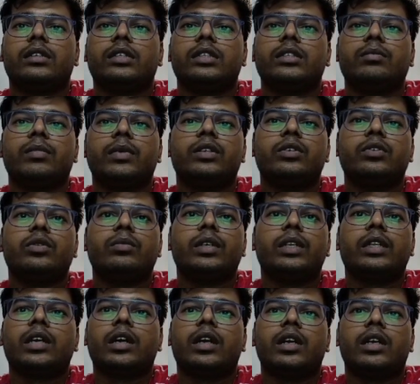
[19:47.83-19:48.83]
this month to
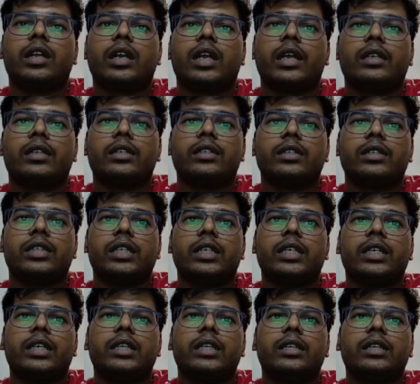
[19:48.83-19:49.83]
month contract. Then
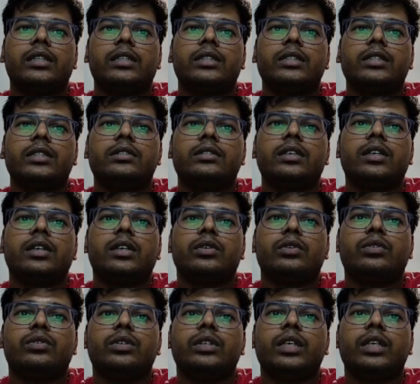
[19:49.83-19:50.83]
again, this is
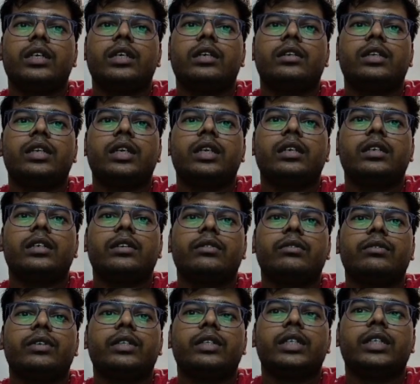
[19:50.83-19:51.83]
2 year contract,
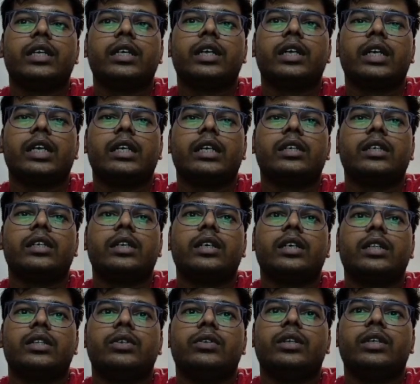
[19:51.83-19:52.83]
1 year contract.
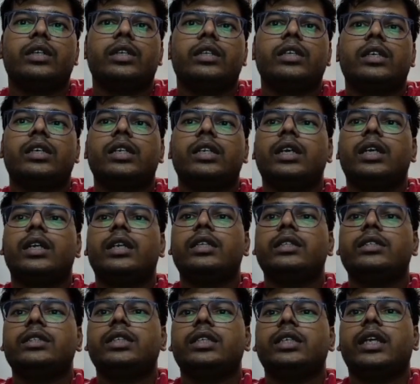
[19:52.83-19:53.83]
You can clearly
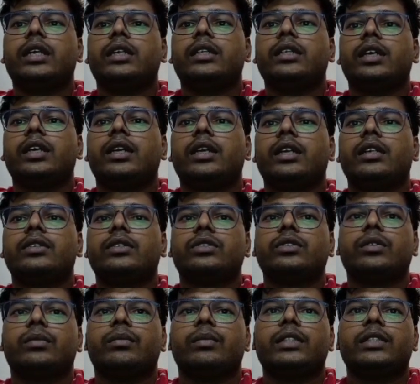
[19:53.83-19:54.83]
see that there are
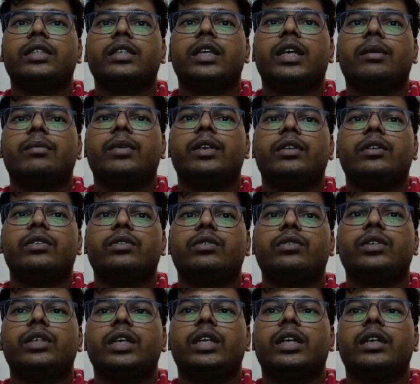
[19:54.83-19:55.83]
major gap between
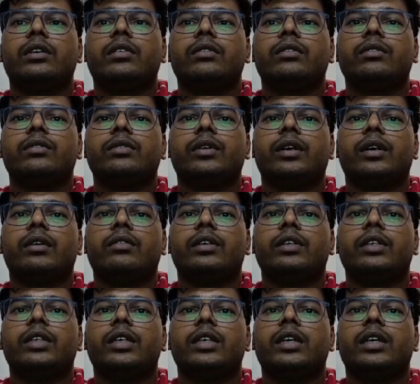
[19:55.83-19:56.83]
2 year and
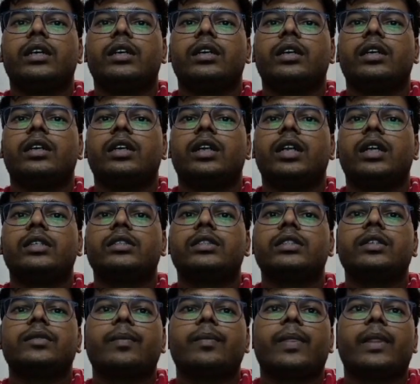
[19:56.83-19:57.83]
1 year
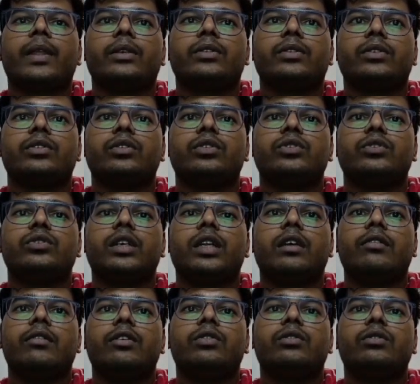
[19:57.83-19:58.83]
contracts. So those who are
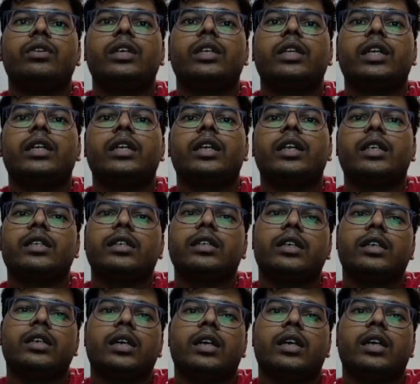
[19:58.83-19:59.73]
having 2 year contract